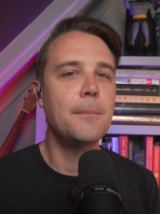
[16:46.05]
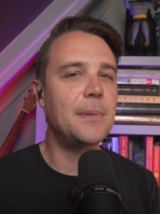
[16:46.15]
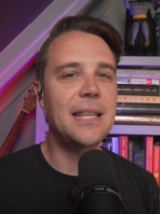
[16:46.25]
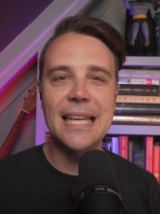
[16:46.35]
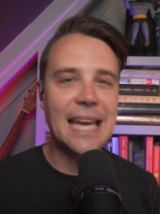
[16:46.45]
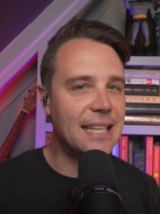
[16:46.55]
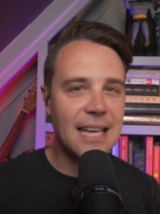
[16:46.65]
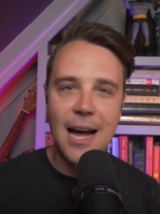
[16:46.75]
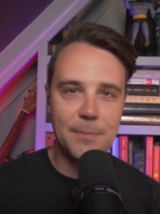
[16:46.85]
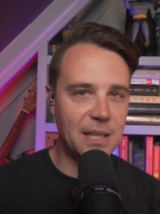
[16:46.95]
but they
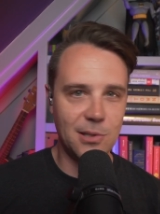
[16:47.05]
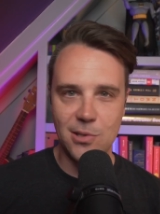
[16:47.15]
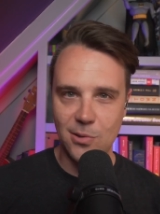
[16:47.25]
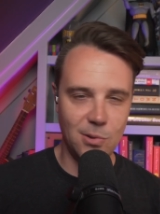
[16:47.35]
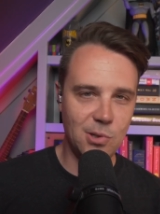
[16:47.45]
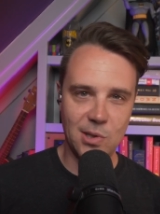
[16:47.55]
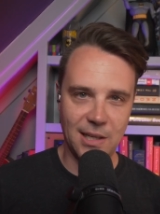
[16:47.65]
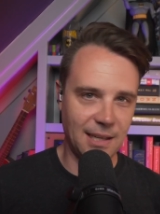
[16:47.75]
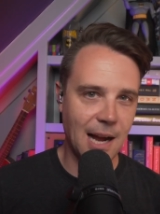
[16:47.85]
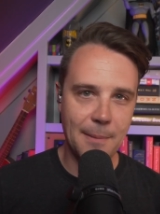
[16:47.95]
cannot be the solution
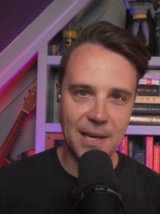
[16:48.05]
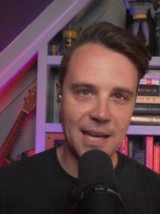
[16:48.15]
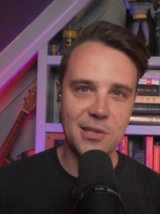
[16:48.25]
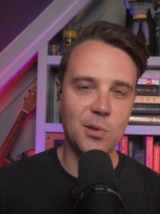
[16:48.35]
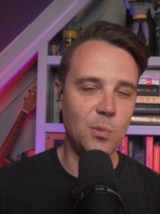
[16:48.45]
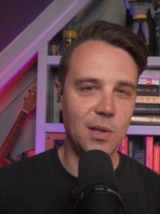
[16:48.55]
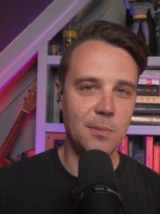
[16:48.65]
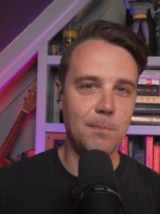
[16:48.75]
in combination with